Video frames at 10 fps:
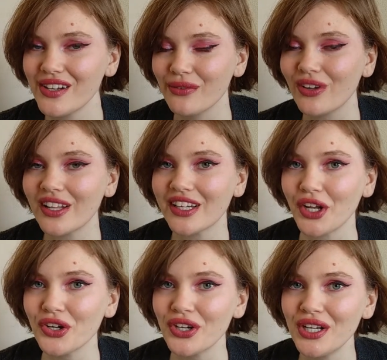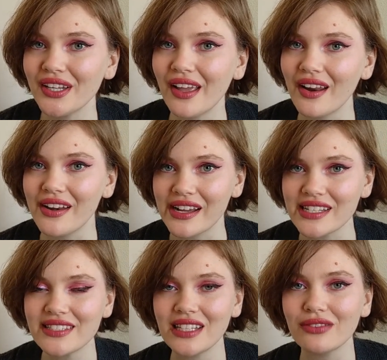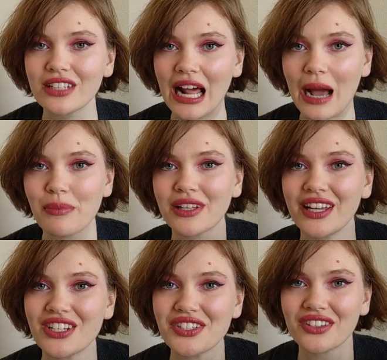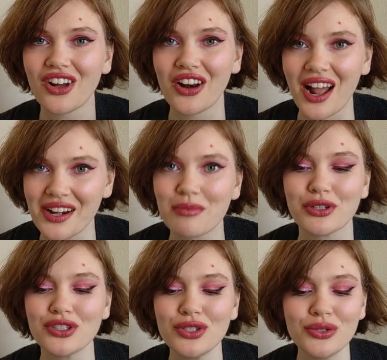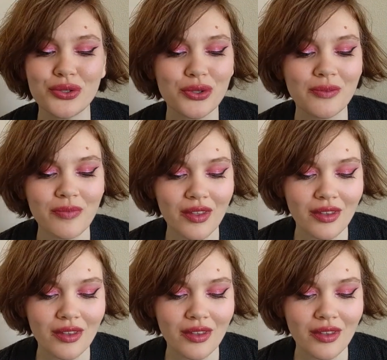it felt like I couldn't get a nice even application on, on eye number two.